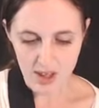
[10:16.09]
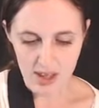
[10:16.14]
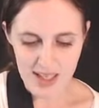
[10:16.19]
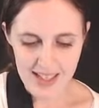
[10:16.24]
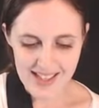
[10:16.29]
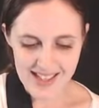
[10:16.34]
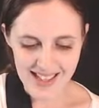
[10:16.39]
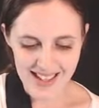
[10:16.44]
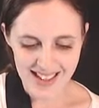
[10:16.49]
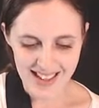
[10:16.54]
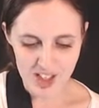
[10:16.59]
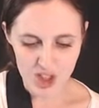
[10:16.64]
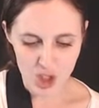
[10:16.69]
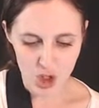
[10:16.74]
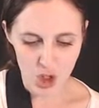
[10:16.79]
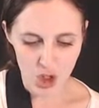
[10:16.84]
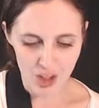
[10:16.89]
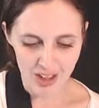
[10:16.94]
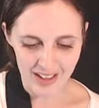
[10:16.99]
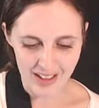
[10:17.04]
These little
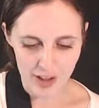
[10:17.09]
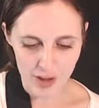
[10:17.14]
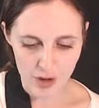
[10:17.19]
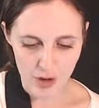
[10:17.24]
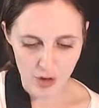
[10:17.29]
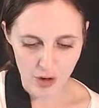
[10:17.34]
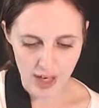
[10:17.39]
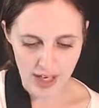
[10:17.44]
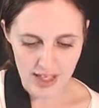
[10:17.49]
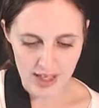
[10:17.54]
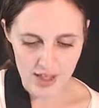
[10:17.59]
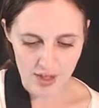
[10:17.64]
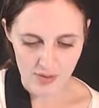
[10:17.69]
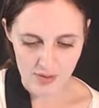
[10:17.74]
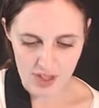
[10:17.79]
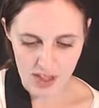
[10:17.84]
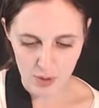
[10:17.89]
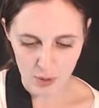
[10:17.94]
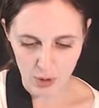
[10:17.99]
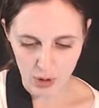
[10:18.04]
journal
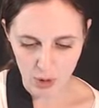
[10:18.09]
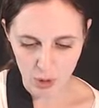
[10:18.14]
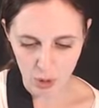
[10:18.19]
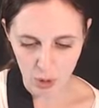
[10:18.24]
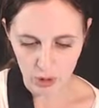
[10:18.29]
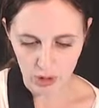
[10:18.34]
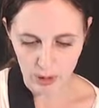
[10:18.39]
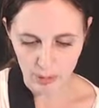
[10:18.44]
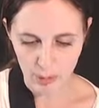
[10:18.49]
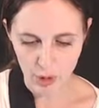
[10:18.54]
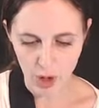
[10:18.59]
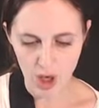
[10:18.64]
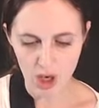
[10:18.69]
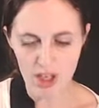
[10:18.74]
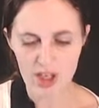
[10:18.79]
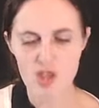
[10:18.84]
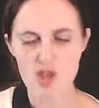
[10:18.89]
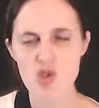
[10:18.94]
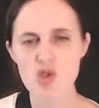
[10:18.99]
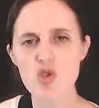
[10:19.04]
narratives that we call them
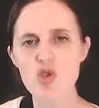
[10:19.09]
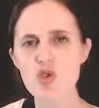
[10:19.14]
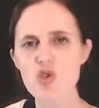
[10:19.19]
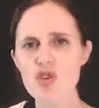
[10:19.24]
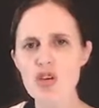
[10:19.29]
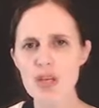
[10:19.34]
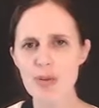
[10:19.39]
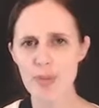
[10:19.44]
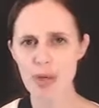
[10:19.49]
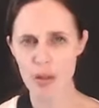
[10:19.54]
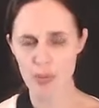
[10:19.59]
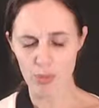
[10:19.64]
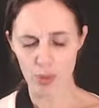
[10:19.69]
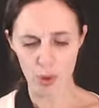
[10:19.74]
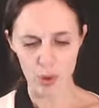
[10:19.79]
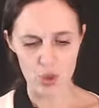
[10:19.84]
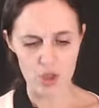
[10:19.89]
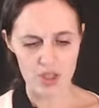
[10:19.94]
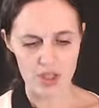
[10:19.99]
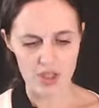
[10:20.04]
are extremely
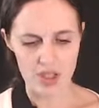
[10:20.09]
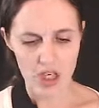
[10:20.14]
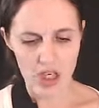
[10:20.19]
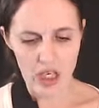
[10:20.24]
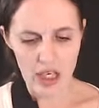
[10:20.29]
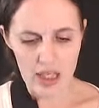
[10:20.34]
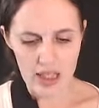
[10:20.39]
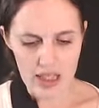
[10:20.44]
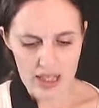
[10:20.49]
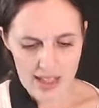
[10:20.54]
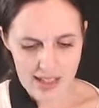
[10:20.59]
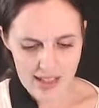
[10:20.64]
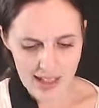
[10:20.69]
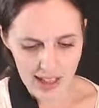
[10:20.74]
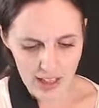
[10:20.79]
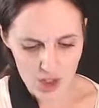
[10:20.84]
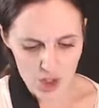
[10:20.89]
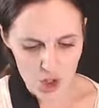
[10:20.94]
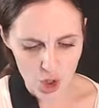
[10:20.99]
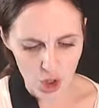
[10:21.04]
important. These
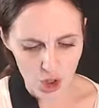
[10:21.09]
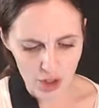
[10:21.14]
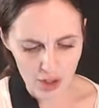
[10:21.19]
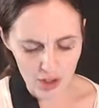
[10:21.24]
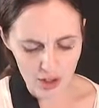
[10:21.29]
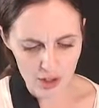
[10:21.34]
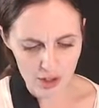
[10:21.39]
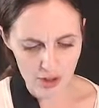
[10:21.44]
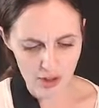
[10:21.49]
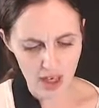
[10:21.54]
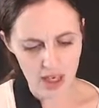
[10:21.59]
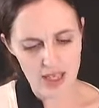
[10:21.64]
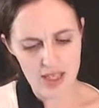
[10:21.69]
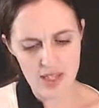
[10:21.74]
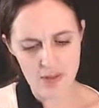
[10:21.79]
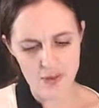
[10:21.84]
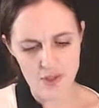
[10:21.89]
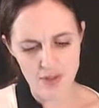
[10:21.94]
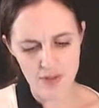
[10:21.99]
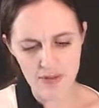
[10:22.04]
little journal
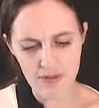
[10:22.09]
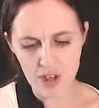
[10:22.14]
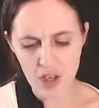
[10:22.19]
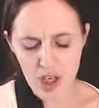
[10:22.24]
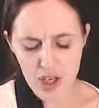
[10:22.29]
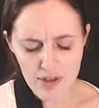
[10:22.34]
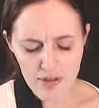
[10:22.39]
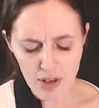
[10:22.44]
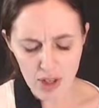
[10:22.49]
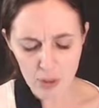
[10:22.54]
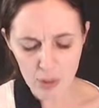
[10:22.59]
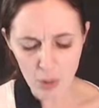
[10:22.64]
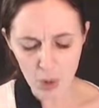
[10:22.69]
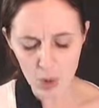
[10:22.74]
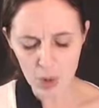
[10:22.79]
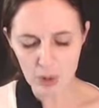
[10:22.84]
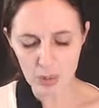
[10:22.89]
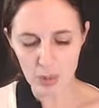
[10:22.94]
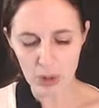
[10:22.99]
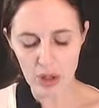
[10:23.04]
narratives are very, very
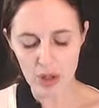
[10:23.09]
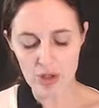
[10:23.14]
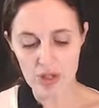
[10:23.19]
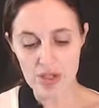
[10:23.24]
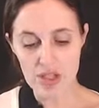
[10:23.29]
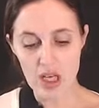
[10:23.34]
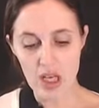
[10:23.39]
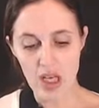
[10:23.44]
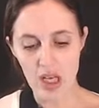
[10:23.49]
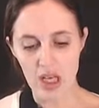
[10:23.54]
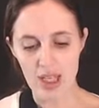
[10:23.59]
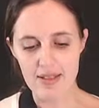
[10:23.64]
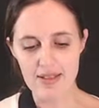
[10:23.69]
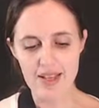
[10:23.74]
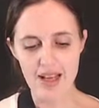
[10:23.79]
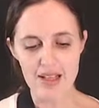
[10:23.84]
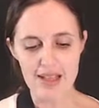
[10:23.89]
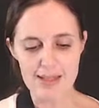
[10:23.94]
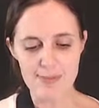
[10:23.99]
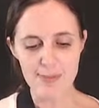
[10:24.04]
important because it
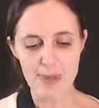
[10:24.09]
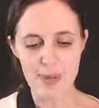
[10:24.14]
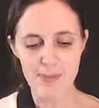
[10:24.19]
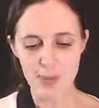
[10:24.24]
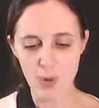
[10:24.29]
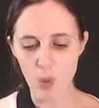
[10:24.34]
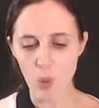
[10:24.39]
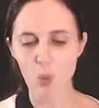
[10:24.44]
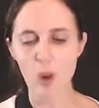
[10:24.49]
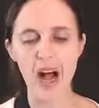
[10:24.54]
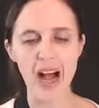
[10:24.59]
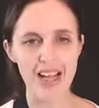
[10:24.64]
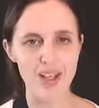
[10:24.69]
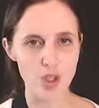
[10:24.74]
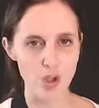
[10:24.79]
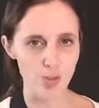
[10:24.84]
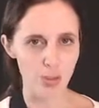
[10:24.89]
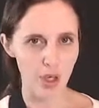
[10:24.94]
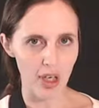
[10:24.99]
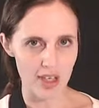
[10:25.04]
tells people why
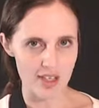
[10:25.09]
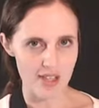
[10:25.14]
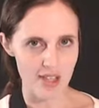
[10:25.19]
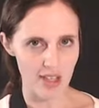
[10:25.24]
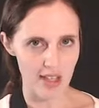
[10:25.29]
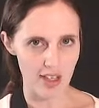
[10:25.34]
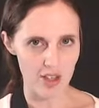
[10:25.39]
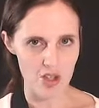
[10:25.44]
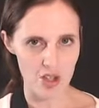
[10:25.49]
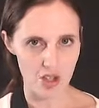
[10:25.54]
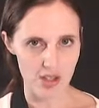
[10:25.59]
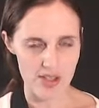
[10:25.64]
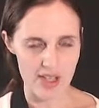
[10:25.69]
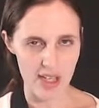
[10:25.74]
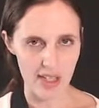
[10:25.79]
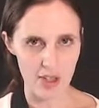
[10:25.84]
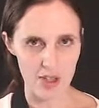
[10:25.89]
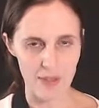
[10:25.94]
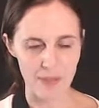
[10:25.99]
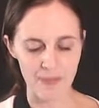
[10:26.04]
you're passing that
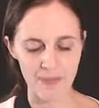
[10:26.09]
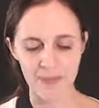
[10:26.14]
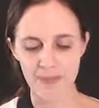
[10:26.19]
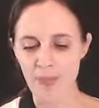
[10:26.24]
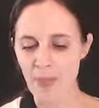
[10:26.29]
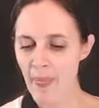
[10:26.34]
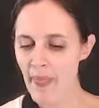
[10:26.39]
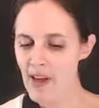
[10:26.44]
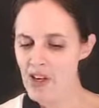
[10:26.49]
transaction.